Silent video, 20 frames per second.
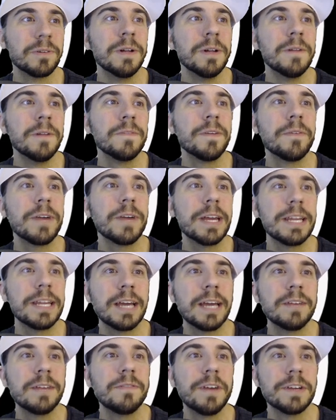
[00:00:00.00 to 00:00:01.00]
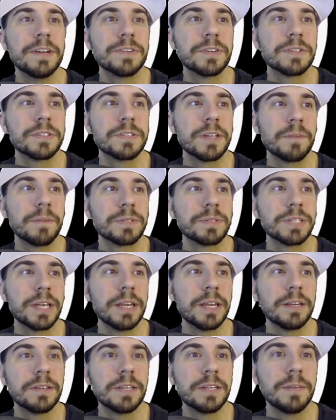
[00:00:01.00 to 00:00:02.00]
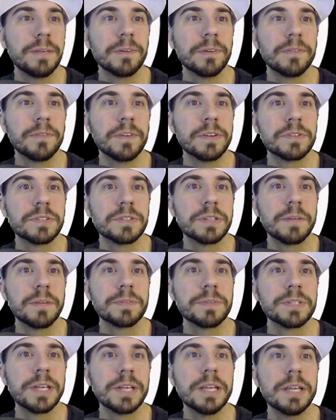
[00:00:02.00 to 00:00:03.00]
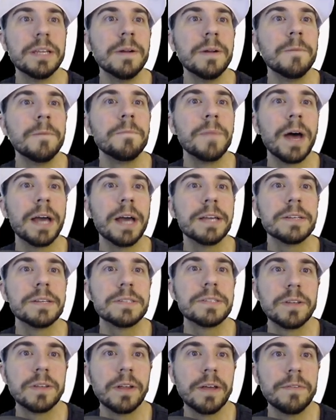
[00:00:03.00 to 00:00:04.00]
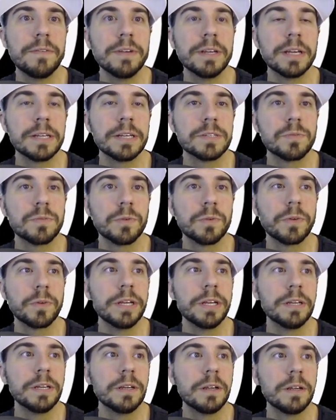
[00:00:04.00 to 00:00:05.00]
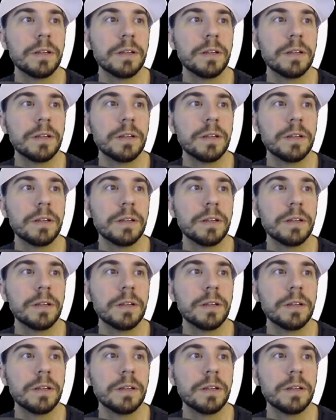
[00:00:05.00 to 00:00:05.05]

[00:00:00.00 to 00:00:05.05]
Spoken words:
Then we got Nye Adventures 10%, Teamer Adventures 10%. Nye is still having a nice win rate.